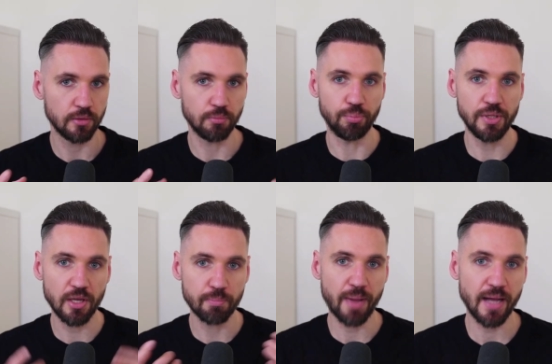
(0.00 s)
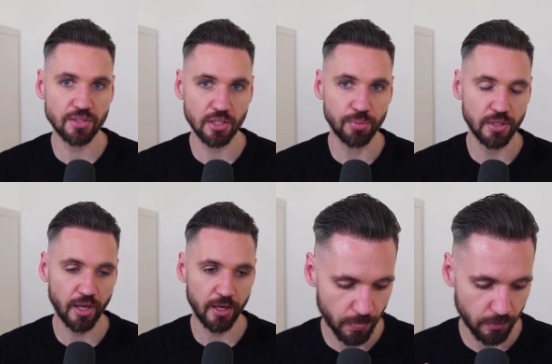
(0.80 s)
Being empathic
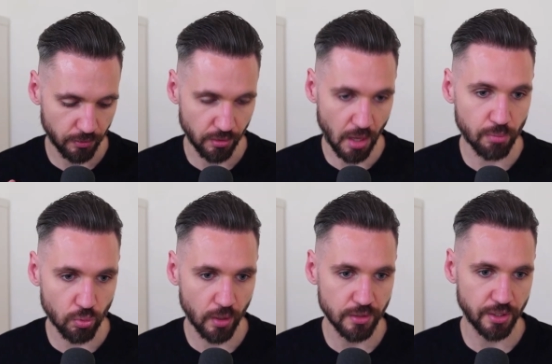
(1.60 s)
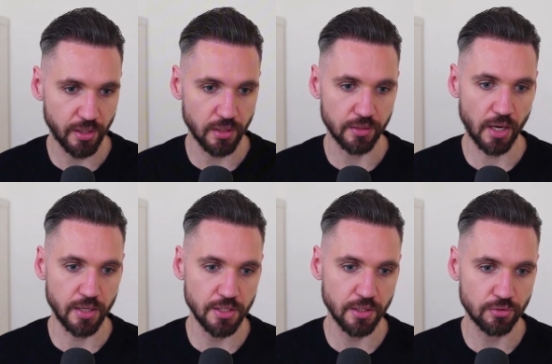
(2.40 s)
became the number one thing that I
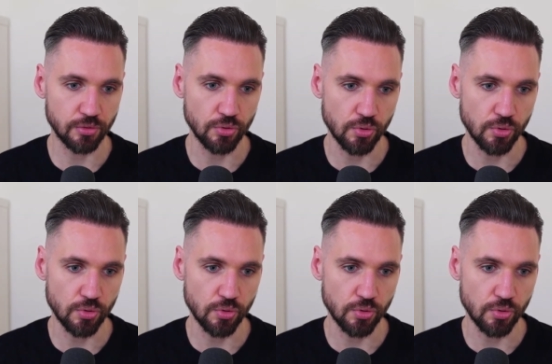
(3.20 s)
needed to do